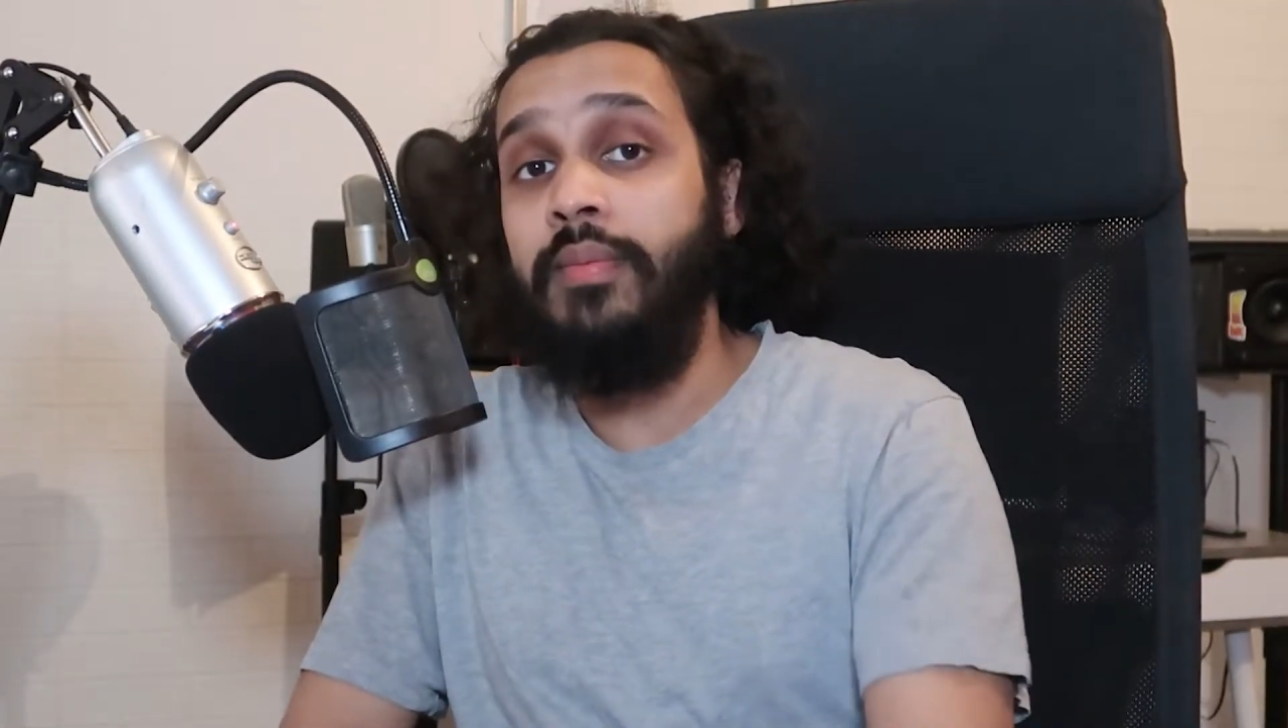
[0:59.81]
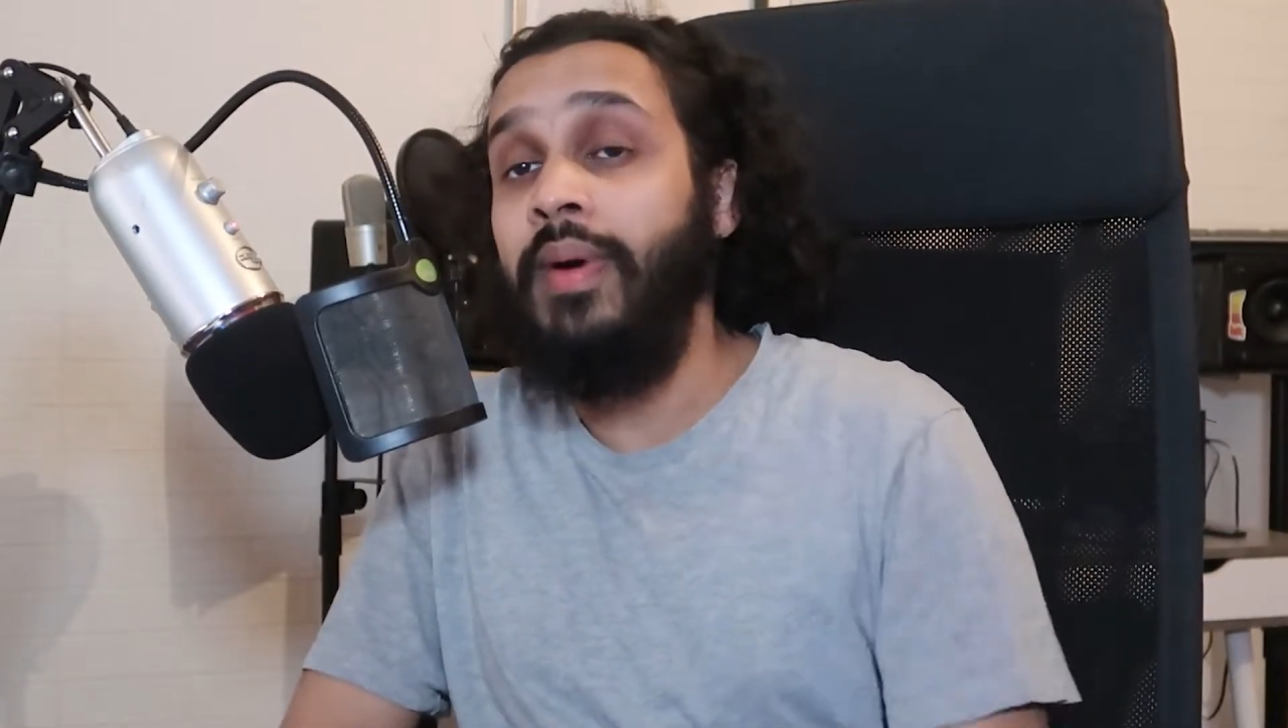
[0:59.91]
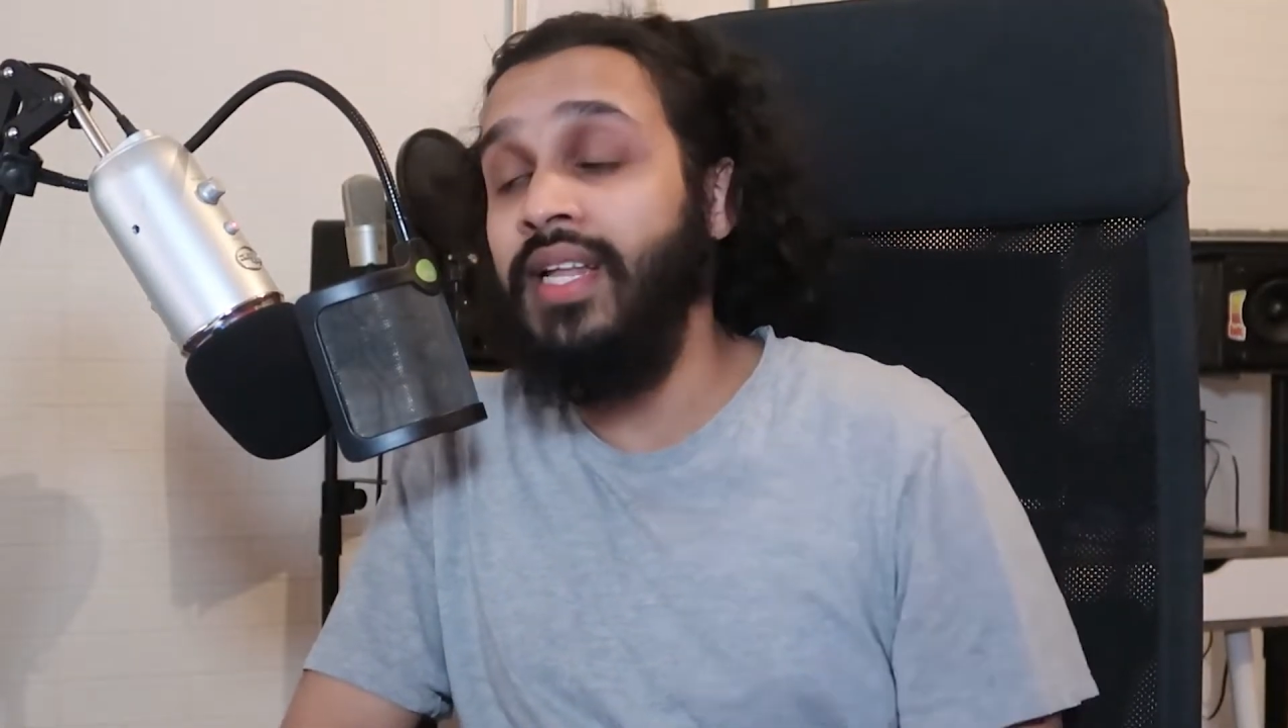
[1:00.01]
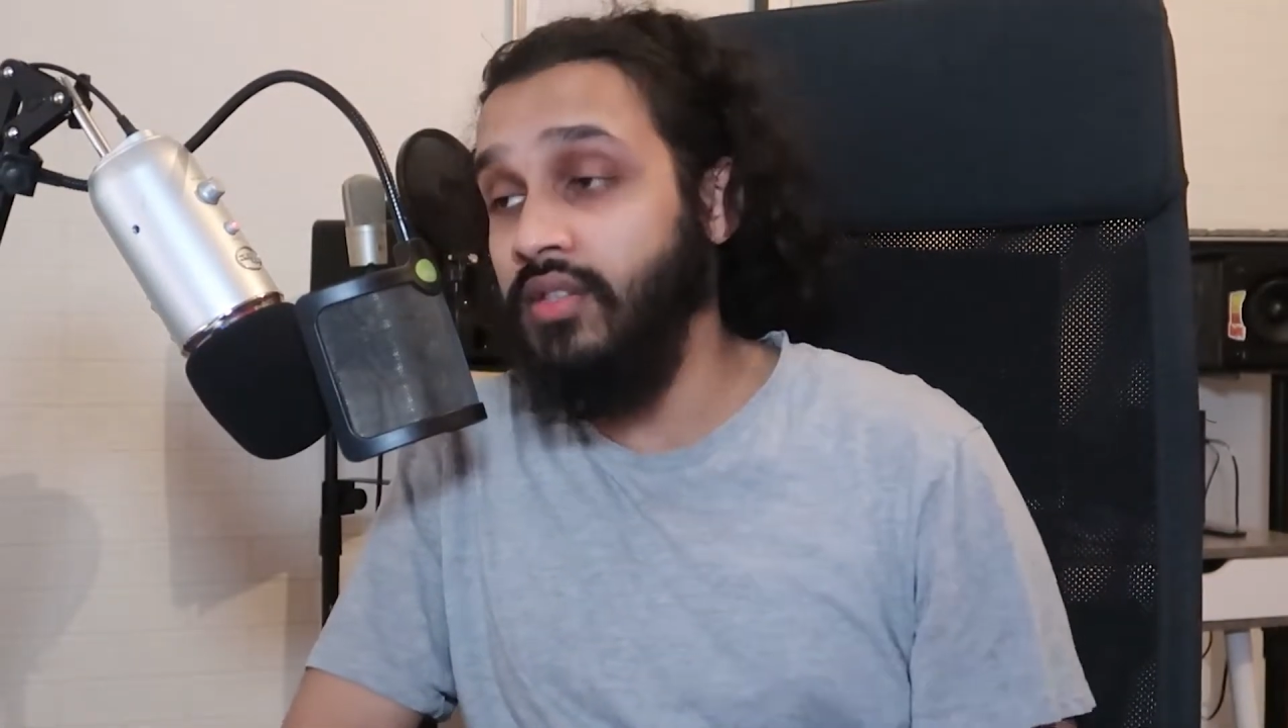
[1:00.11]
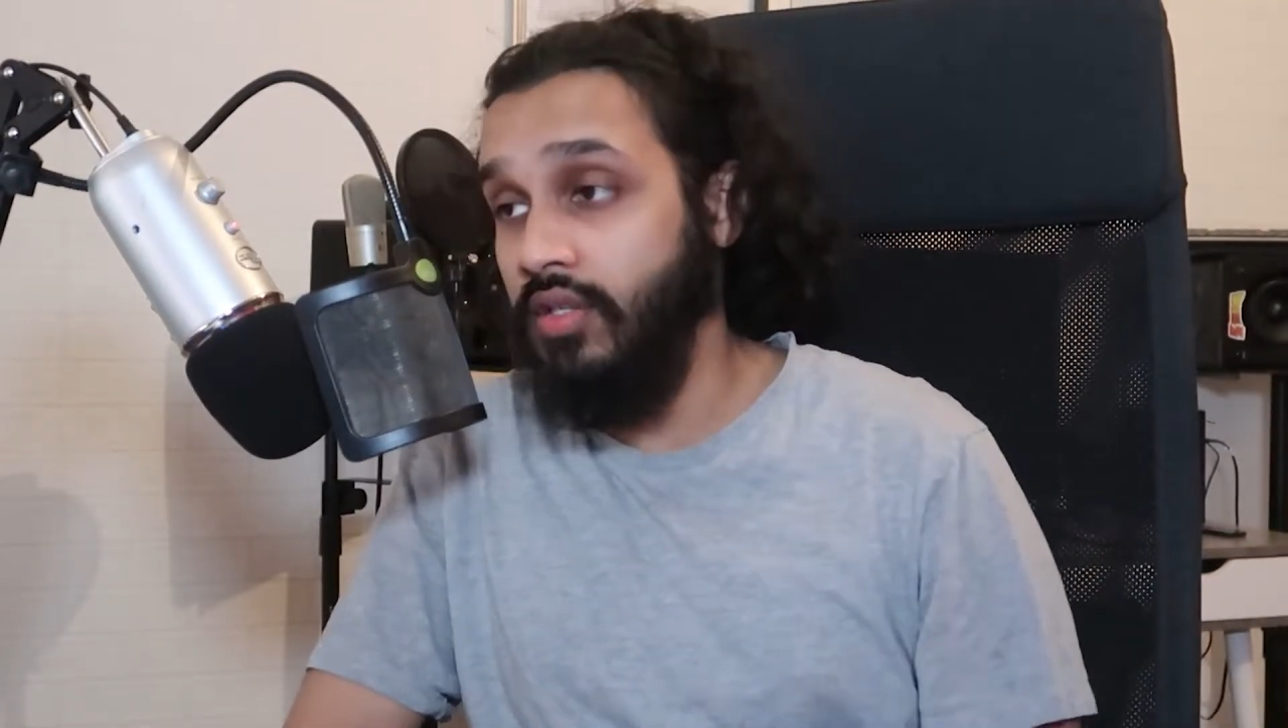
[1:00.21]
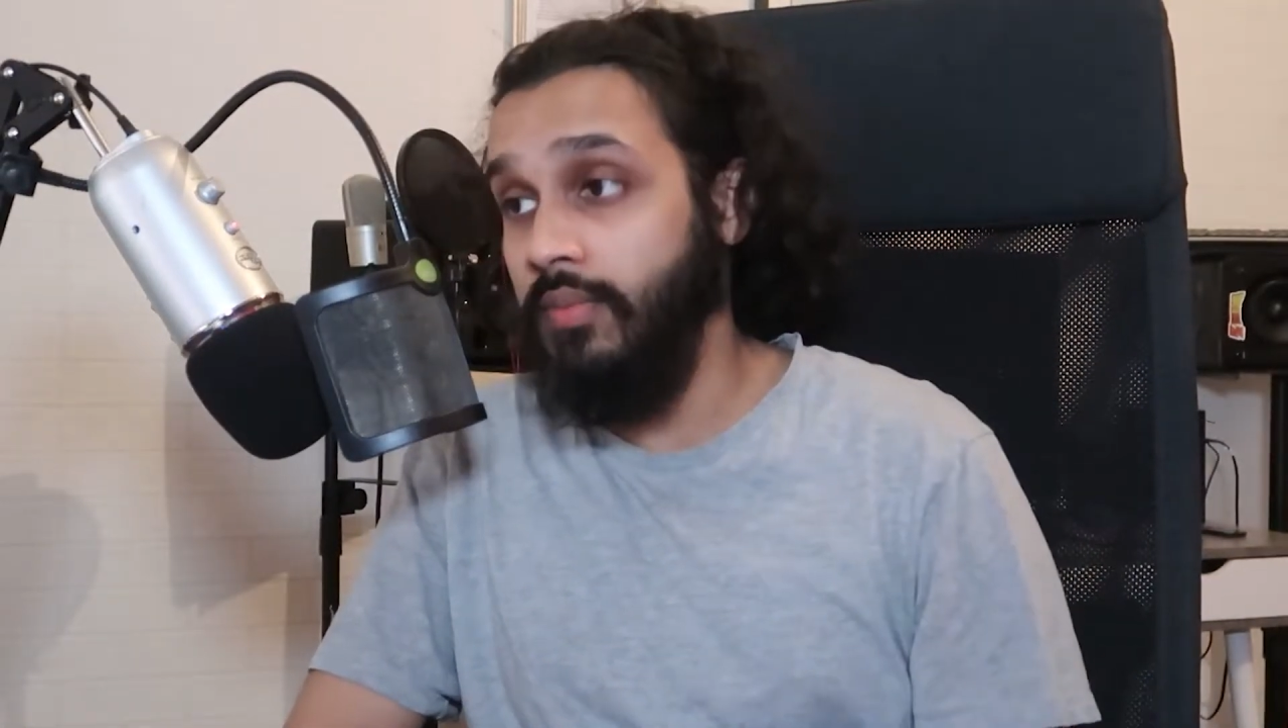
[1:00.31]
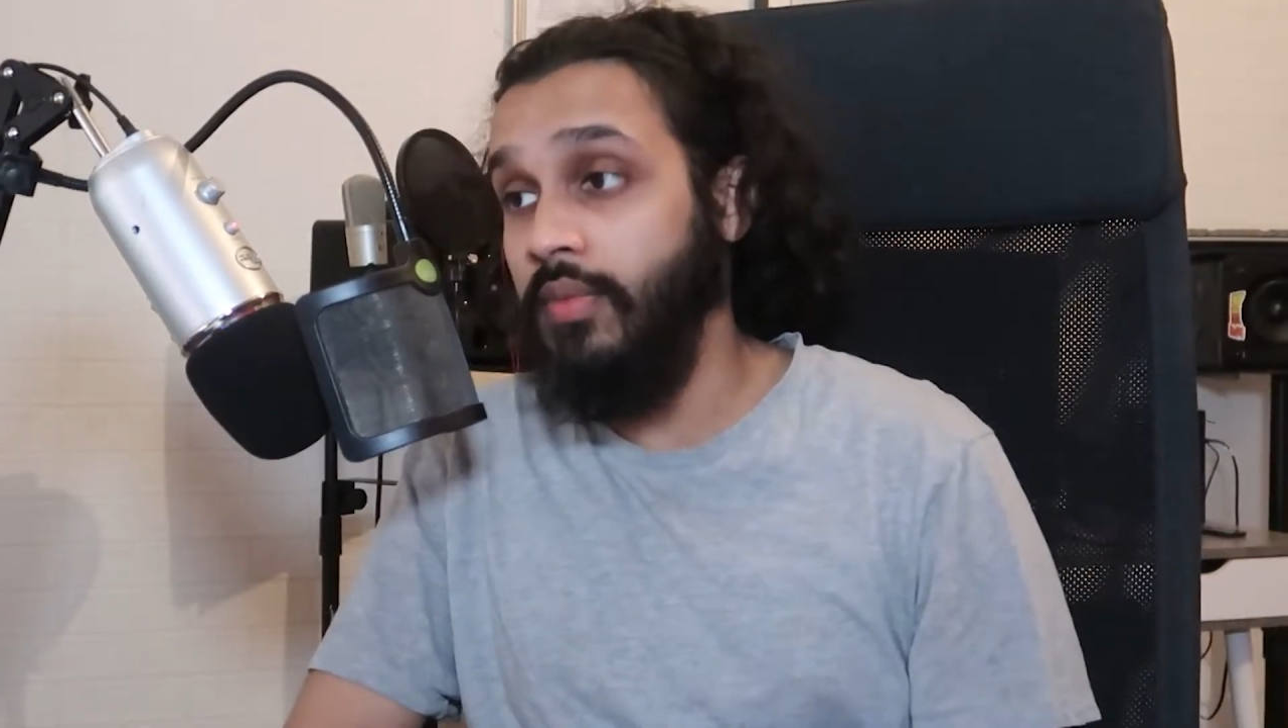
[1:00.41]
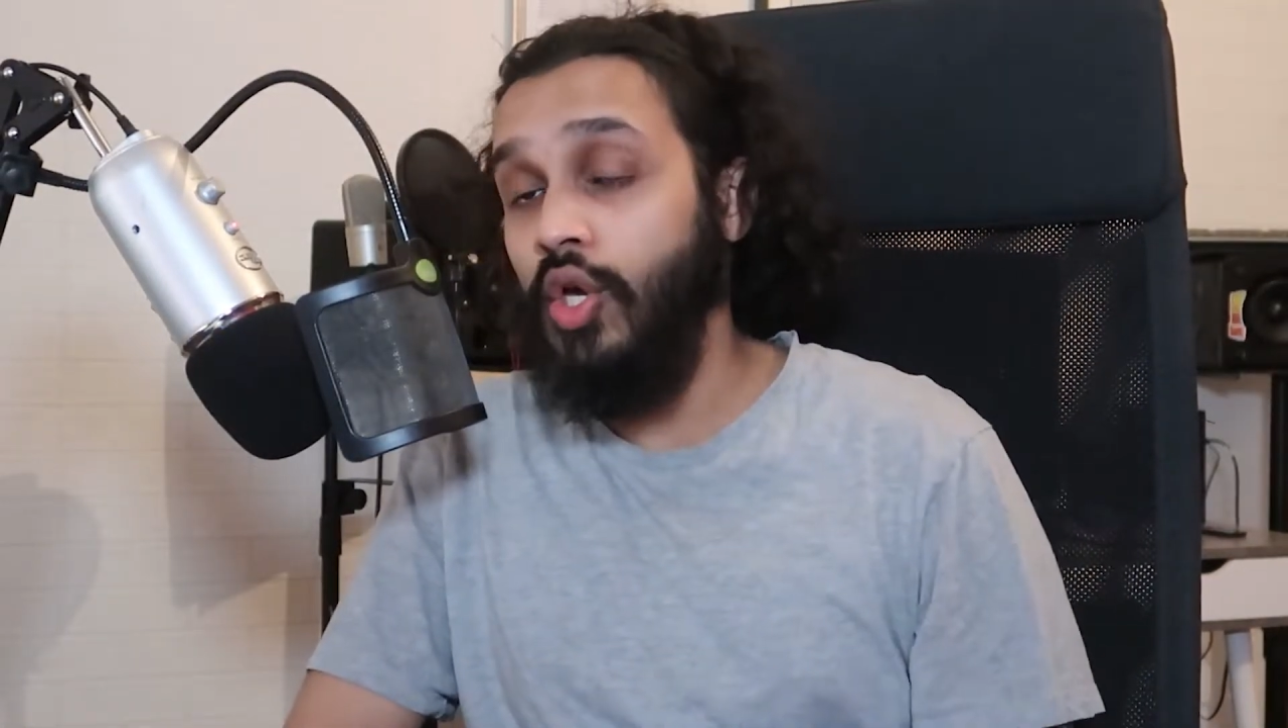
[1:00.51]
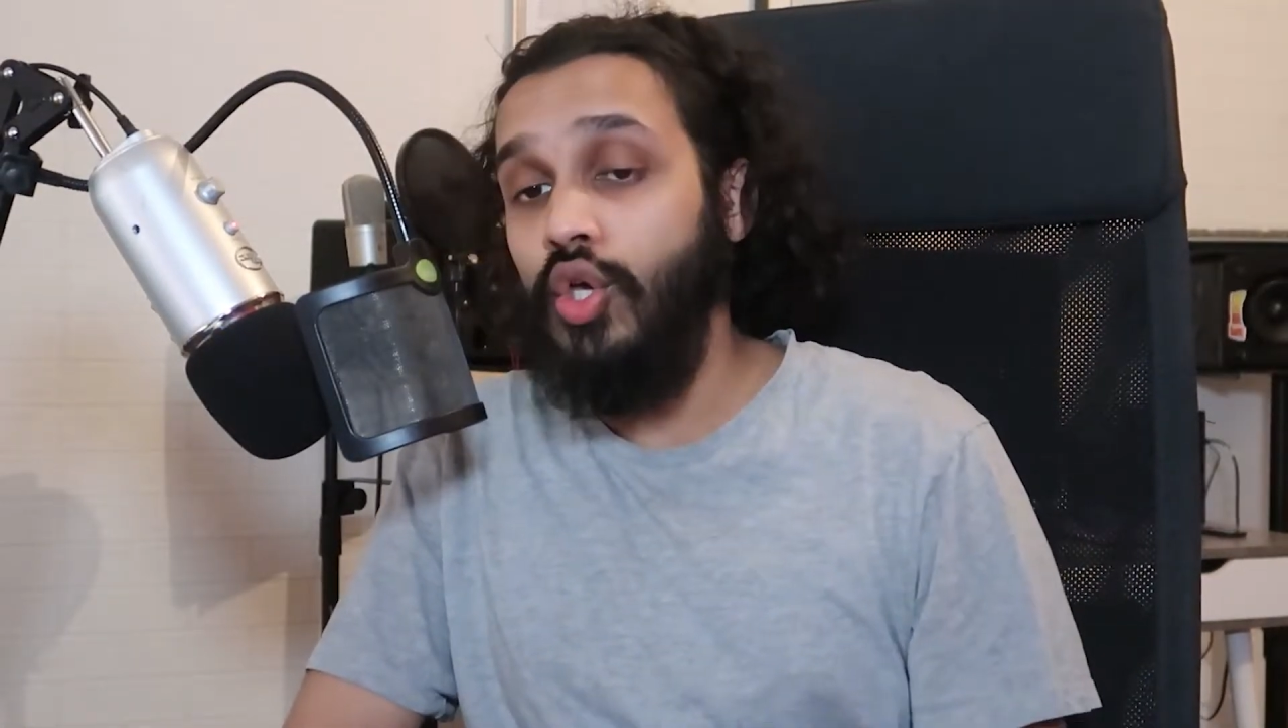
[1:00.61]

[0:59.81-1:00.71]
mandem